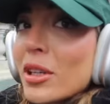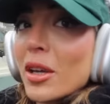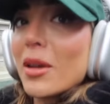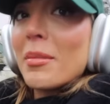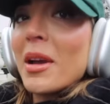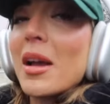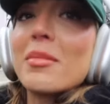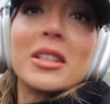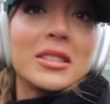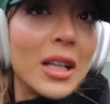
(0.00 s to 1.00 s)
gonna go get my
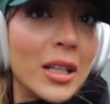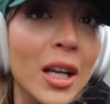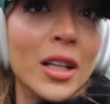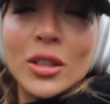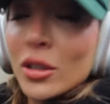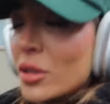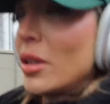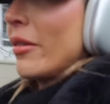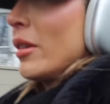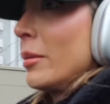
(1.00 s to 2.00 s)
eyebrows done. I told you
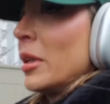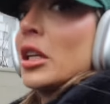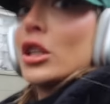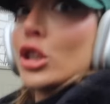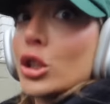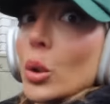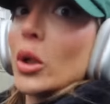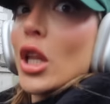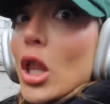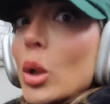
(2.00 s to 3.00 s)
the other day we needed to
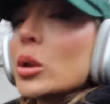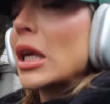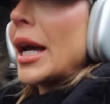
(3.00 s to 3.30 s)
sort those